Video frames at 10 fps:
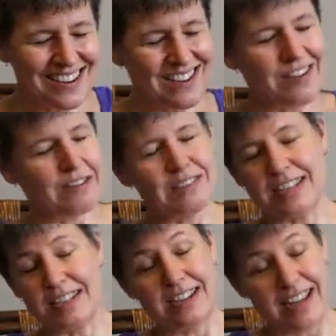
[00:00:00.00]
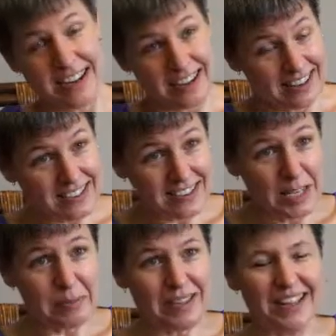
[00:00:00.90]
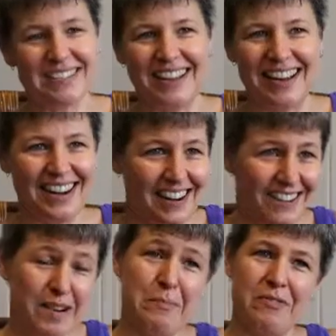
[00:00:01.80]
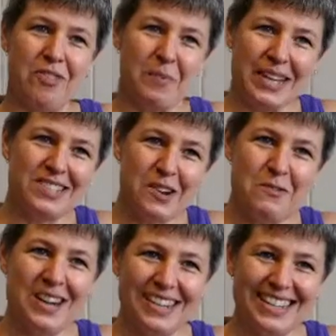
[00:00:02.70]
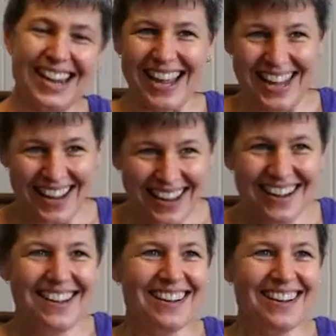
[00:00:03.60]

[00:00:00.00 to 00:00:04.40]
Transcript: oh, you didn't get enough sleep last night, now you're not performing so well today.